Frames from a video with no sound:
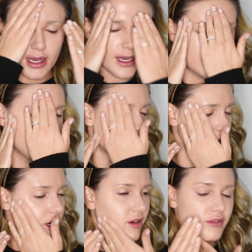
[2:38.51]
I need
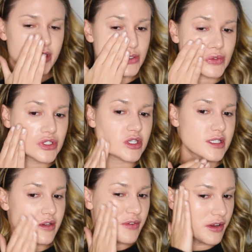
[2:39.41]
more coverage with
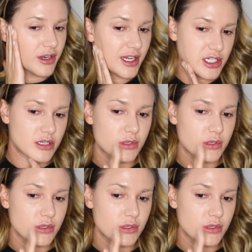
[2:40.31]
just the foundation,